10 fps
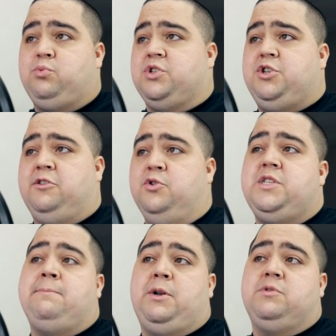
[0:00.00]
were still
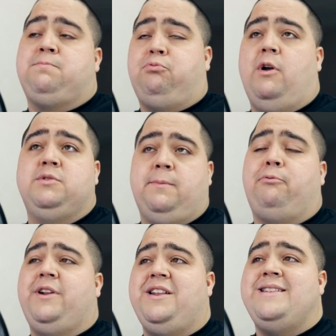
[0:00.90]
losing, but it was a
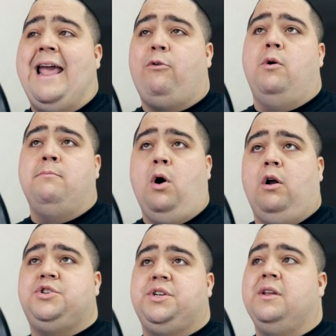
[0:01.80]
pretty narrow
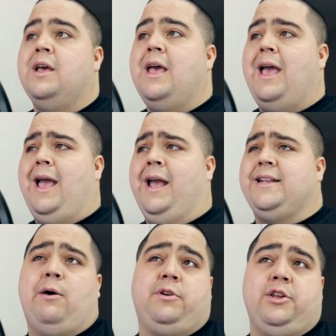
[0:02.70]
margin. And
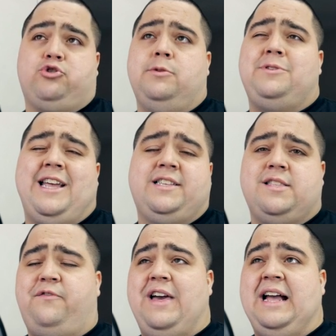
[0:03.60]
I would contribute that to
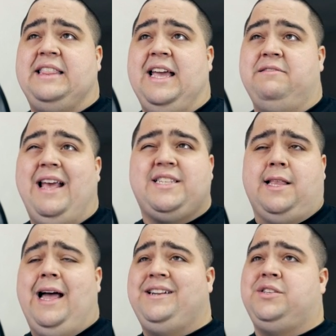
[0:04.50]
the fact that
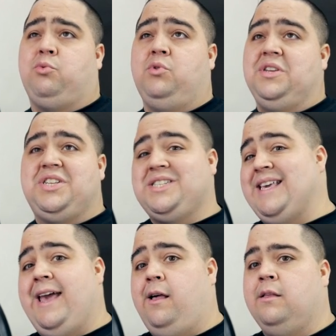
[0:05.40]
SLI doesn't really
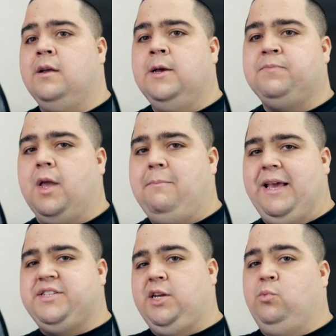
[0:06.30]
scale
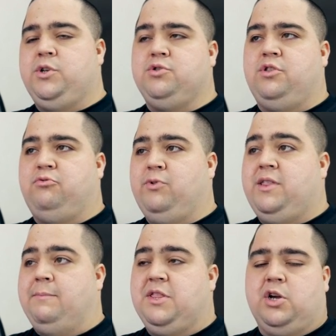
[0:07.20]
amazing in Witcher
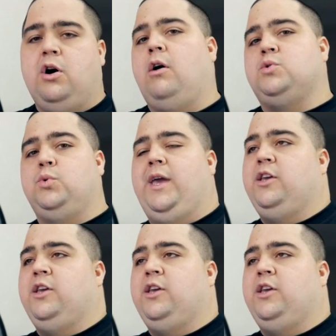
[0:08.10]
3. I mean, the cards will get